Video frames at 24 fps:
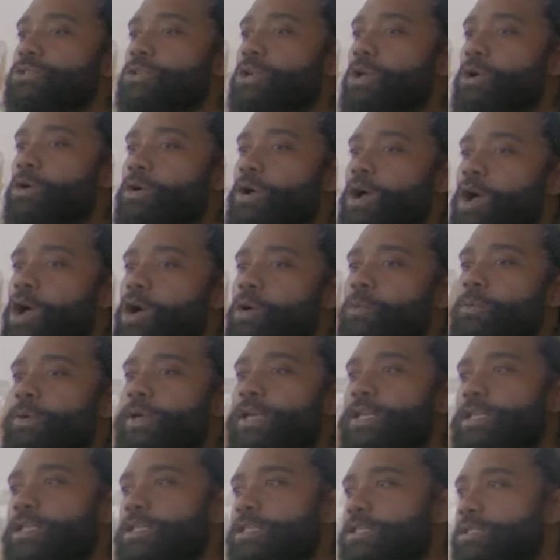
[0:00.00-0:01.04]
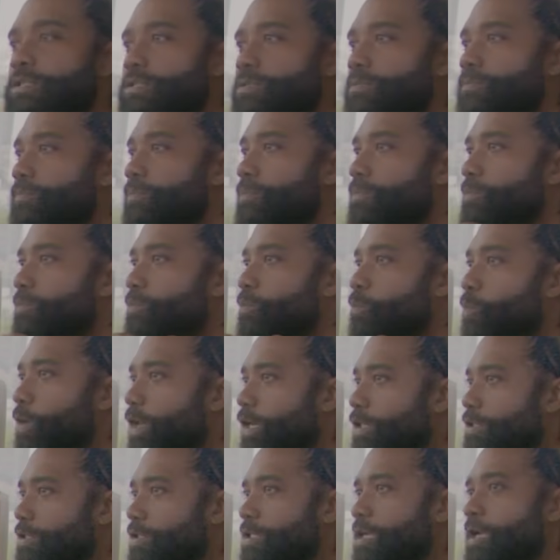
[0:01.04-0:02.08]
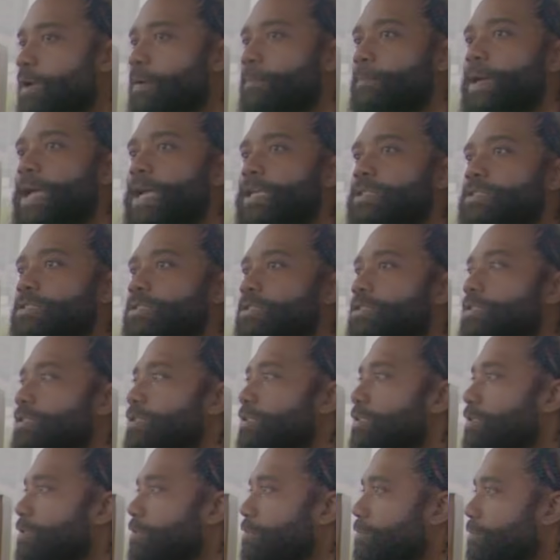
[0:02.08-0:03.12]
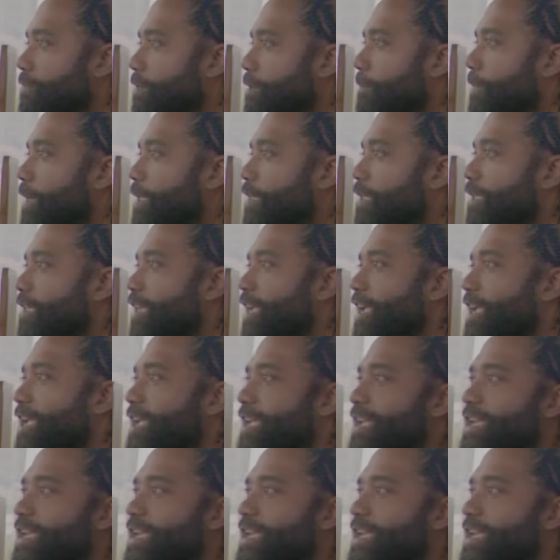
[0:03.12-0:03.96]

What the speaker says: always wanted to come back to the motherland